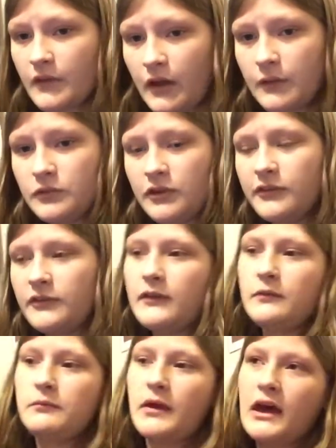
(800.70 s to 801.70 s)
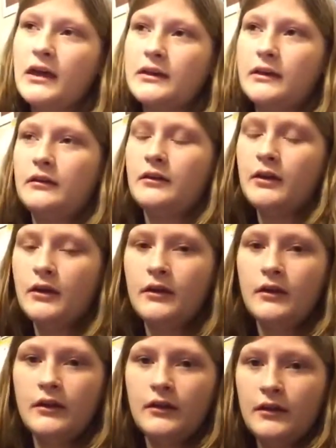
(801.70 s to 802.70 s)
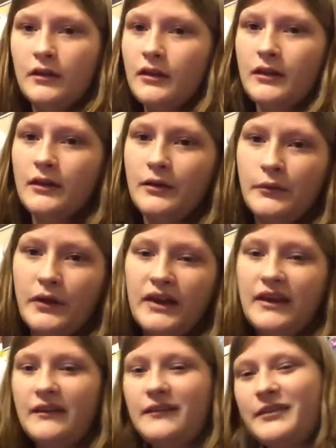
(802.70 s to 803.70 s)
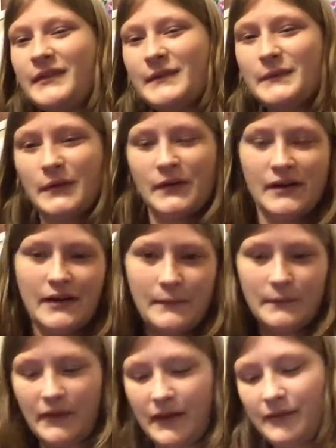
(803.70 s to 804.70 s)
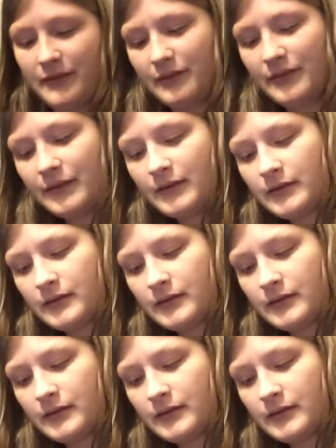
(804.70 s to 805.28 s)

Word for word: I'm just sitting back and waiting for more updates.